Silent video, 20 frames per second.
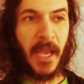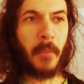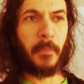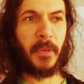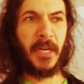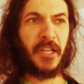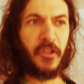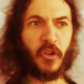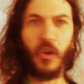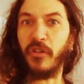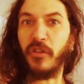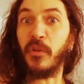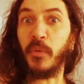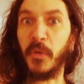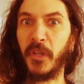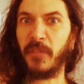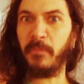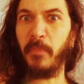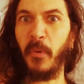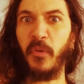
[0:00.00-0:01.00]
but he's also
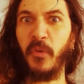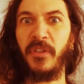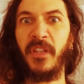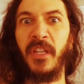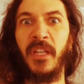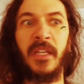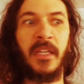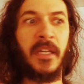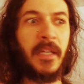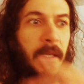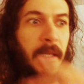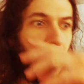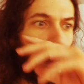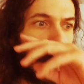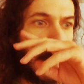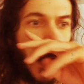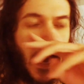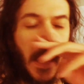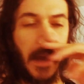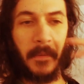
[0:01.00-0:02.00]
exposing
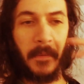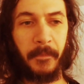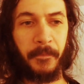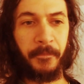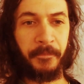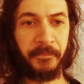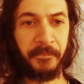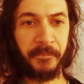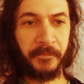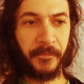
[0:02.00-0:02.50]
um,